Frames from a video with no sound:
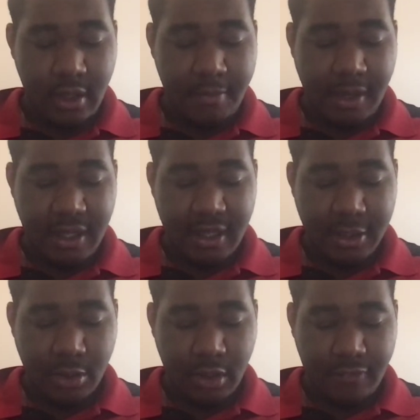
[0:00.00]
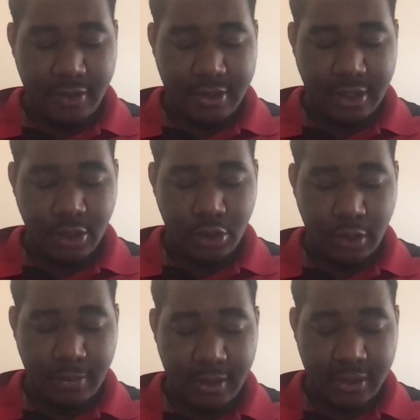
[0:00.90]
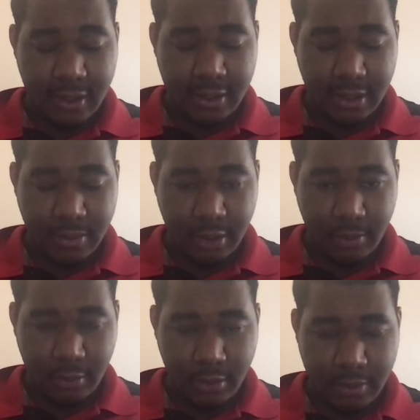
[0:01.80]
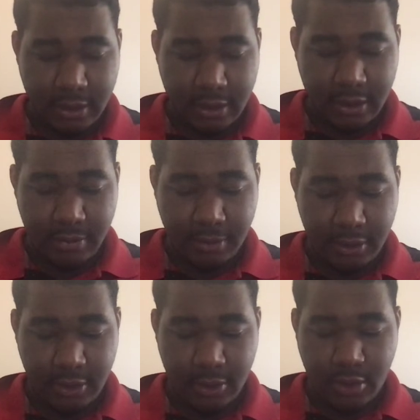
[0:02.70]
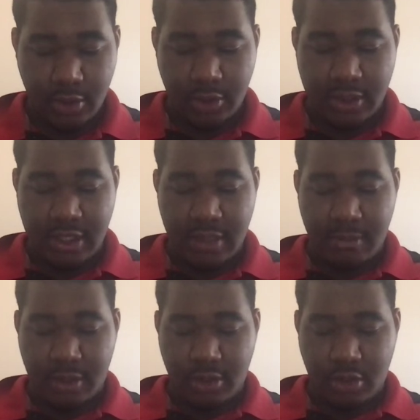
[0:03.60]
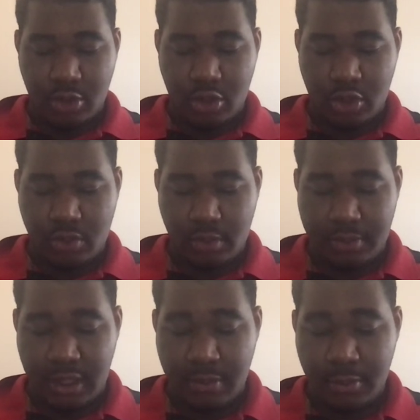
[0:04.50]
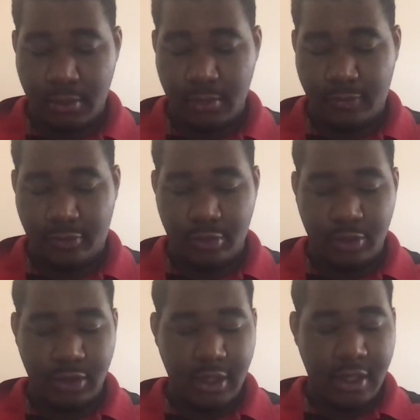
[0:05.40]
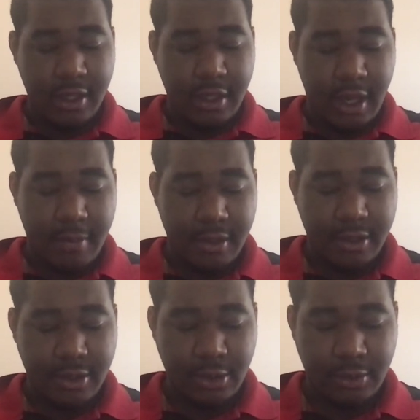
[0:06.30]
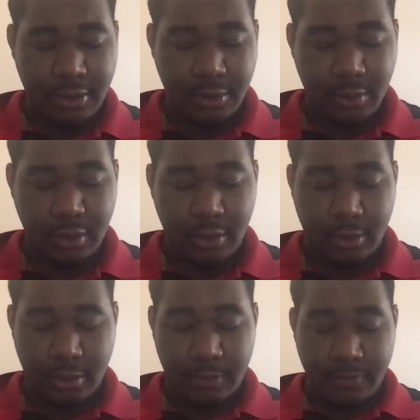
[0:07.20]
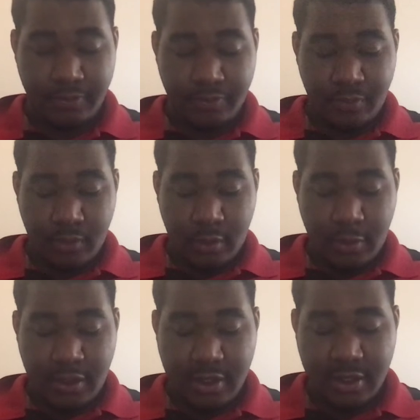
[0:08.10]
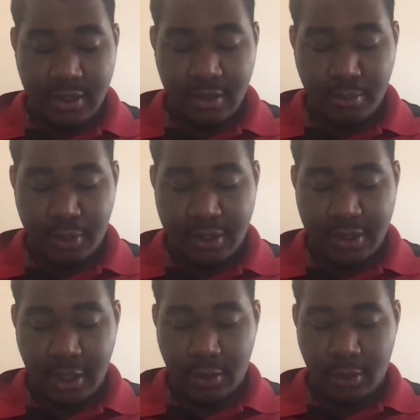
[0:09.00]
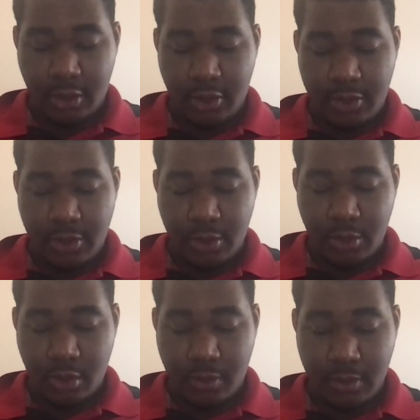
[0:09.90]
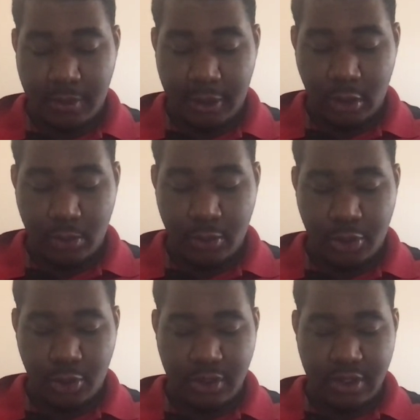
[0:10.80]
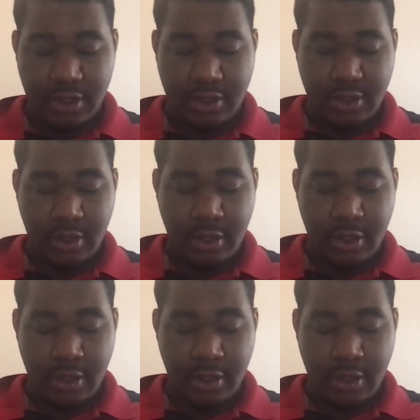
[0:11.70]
By the late 21st century, mankind has become completely dependent on TMAT to transport people, food, and medicines around the world. When the system breaks down, Earth is soon crippled by global shortages.